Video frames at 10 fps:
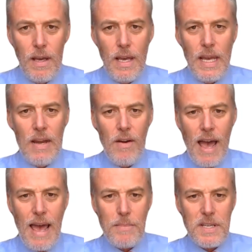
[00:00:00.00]
Here
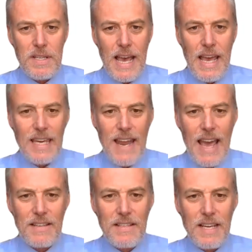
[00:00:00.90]
I am today
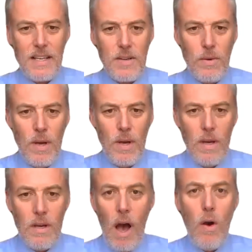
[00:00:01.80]
connecting to
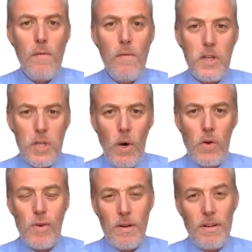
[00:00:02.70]
over
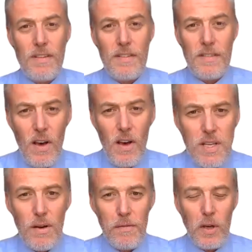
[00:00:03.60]

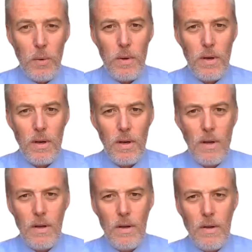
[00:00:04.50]
230 of you
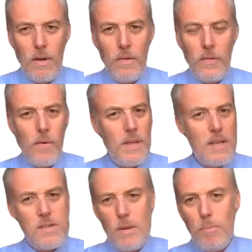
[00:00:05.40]
through
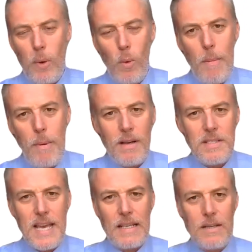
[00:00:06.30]
this simple webinar
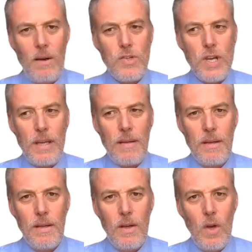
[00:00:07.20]
technology.
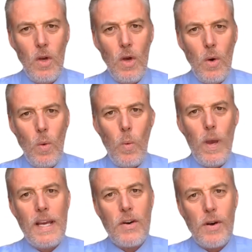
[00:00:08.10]

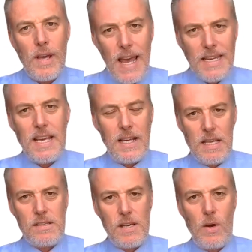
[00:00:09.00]
We're creating
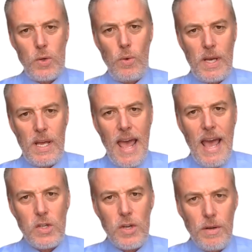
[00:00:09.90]
these social
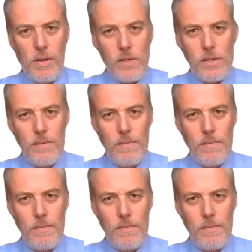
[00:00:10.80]
connections.